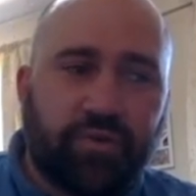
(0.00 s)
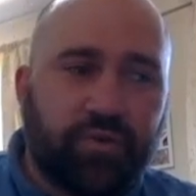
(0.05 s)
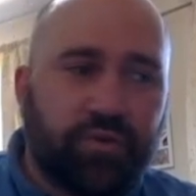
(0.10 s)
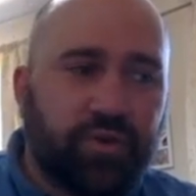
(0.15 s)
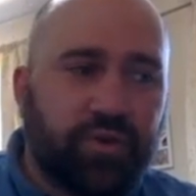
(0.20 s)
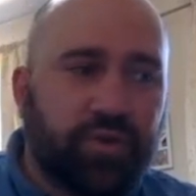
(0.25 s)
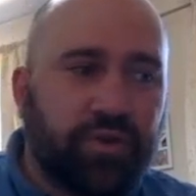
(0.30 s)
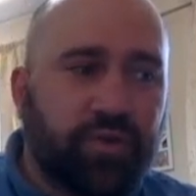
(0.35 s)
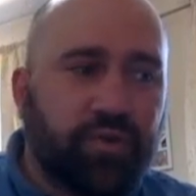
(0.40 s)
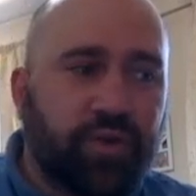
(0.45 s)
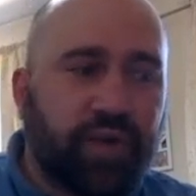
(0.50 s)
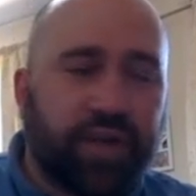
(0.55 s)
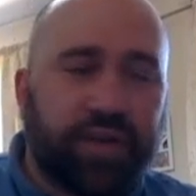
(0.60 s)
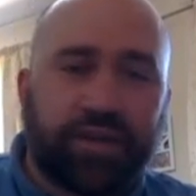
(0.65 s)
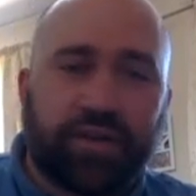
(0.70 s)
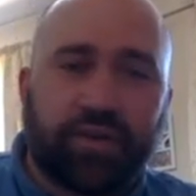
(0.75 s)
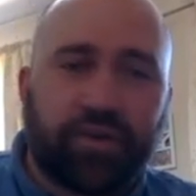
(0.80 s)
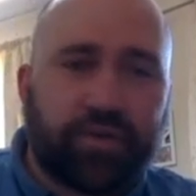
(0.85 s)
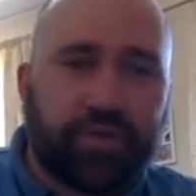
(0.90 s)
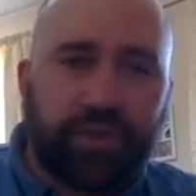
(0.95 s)
you add
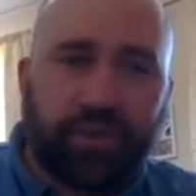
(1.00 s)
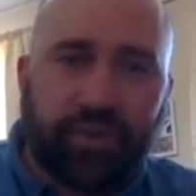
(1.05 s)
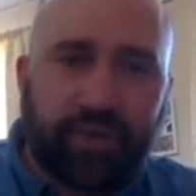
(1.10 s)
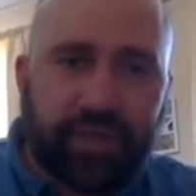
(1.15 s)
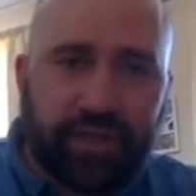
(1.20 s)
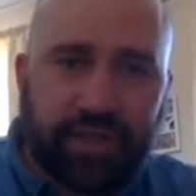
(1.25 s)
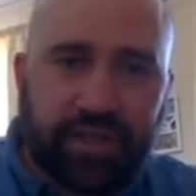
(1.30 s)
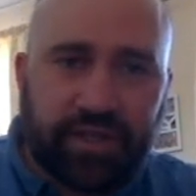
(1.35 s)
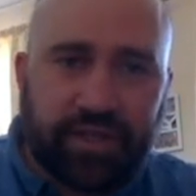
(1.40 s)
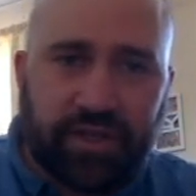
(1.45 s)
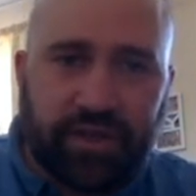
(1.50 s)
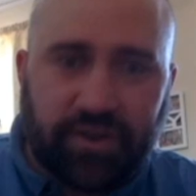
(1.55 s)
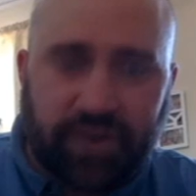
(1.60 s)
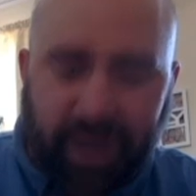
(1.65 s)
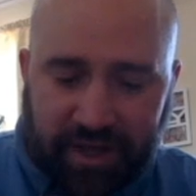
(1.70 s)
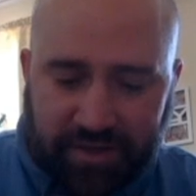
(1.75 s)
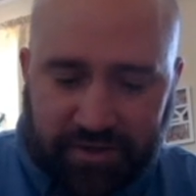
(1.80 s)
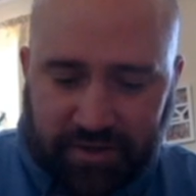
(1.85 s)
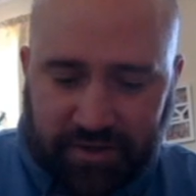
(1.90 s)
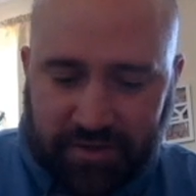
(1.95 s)
an authority to your
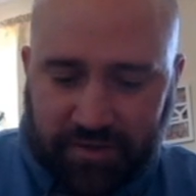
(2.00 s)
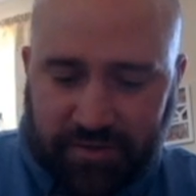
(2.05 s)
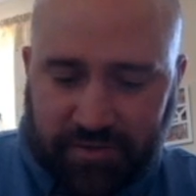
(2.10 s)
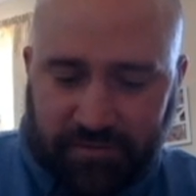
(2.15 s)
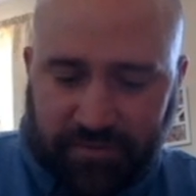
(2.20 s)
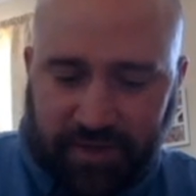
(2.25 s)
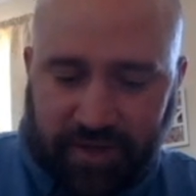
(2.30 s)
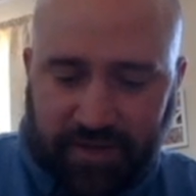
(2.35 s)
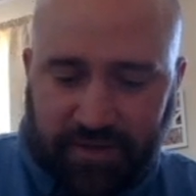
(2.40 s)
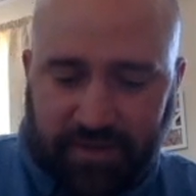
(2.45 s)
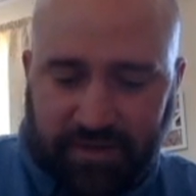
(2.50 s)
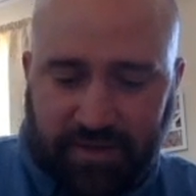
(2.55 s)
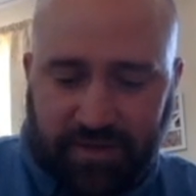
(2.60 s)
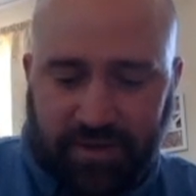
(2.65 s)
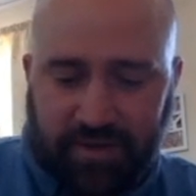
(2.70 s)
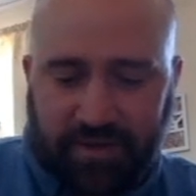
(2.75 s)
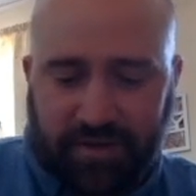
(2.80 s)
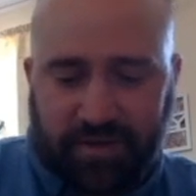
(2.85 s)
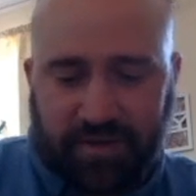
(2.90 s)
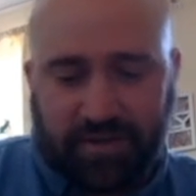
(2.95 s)
actions. That's a
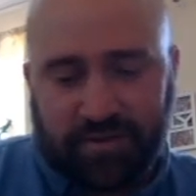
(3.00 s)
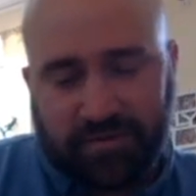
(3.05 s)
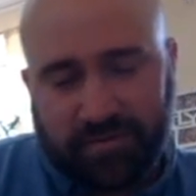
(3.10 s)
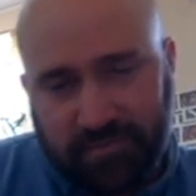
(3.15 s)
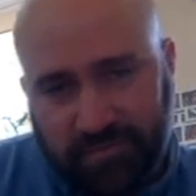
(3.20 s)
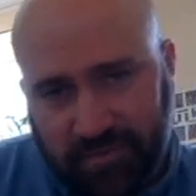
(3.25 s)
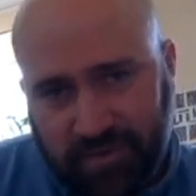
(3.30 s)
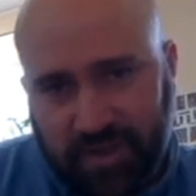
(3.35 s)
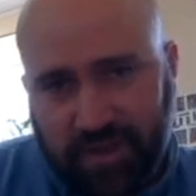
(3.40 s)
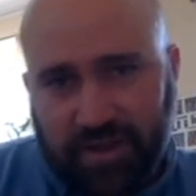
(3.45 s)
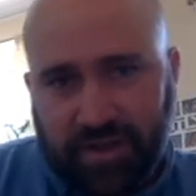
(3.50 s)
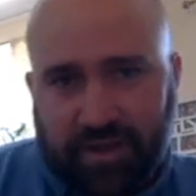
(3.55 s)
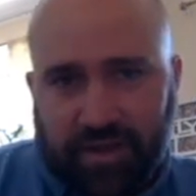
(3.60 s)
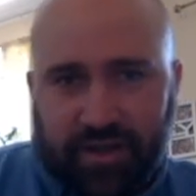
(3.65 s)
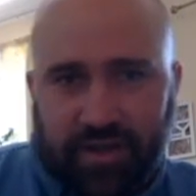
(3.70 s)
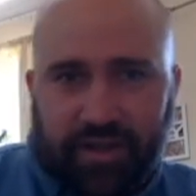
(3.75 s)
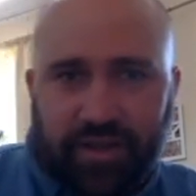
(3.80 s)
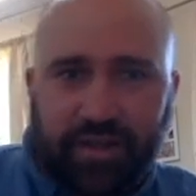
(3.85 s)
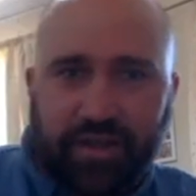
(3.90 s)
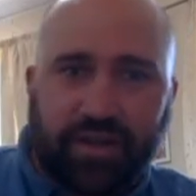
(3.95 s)

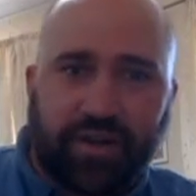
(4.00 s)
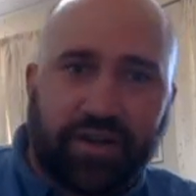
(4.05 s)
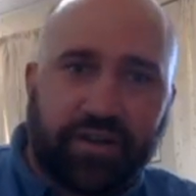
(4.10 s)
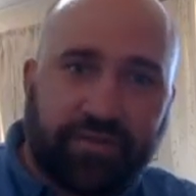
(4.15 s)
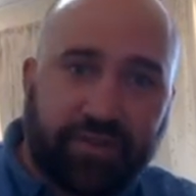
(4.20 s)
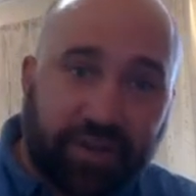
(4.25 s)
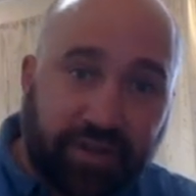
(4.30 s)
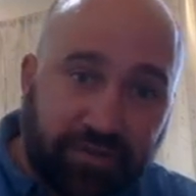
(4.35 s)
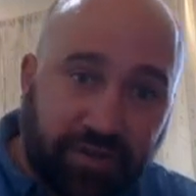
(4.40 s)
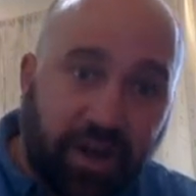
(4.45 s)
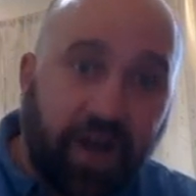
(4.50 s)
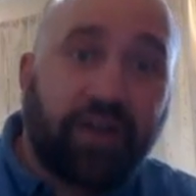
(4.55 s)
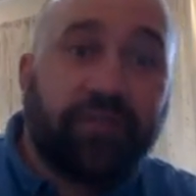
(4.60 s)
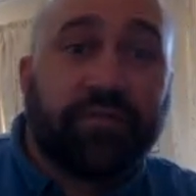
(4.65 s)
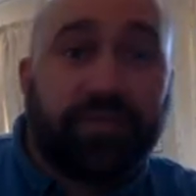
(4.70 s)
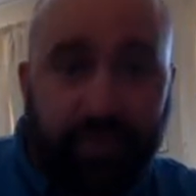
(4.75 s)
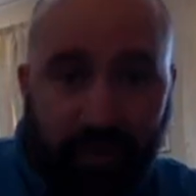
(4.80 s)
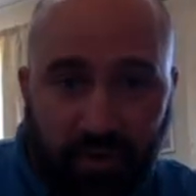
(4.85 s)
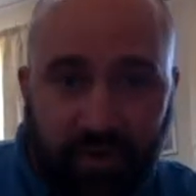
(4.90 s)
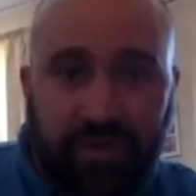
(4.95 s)
kind of an
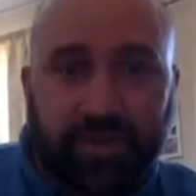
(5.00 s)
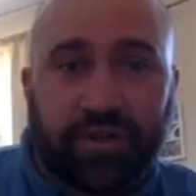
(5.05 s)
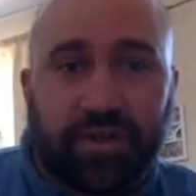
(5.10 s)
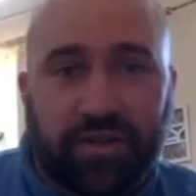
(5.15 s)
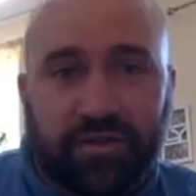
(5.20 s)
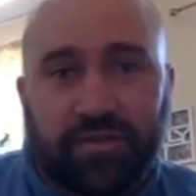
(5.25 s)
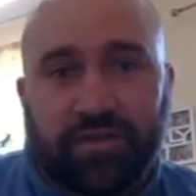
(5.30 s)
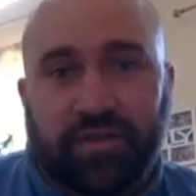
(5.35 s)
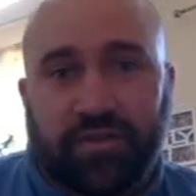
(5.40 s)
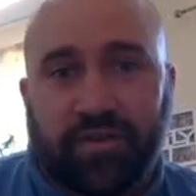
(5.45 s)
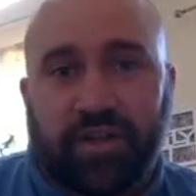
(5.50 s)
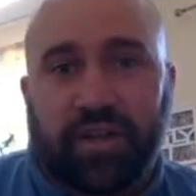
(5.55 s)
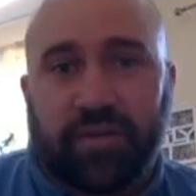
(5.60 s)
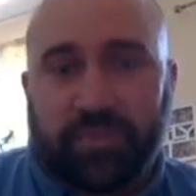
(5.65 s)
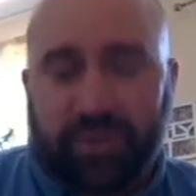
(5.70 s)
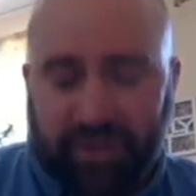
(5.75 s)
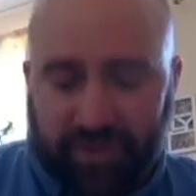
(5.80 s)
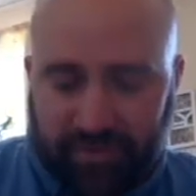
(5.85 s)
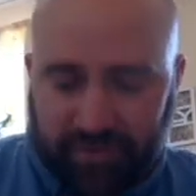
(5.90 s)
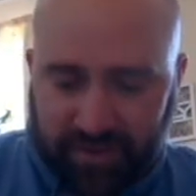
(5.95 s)
unfortunate
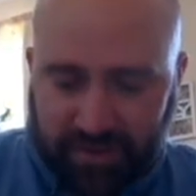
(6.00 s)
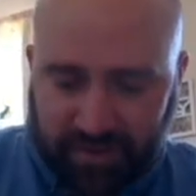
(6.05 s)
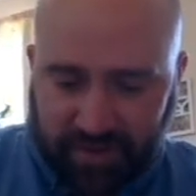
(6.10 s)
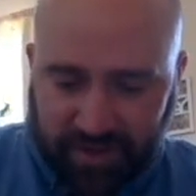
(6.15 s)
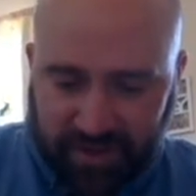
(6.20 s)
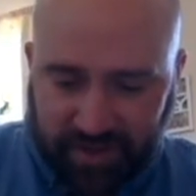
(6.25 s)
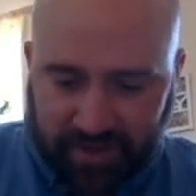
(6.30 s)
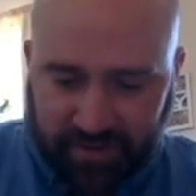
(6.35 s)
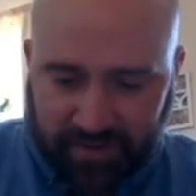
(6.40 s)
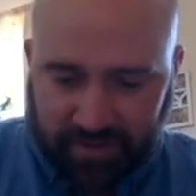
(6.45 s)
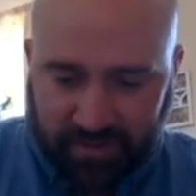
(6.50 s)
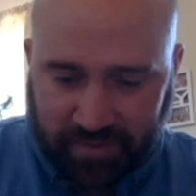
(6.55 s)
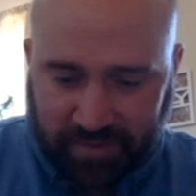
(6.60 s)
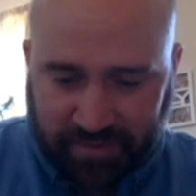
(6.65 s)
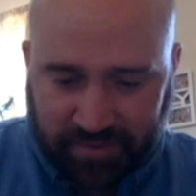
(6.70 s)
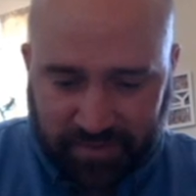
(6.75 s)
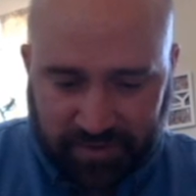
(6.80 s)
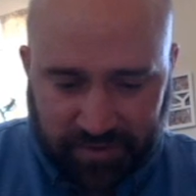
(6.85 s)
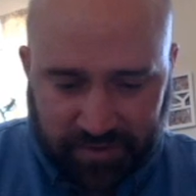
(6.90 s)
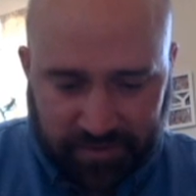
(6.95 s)
development of the scientific method.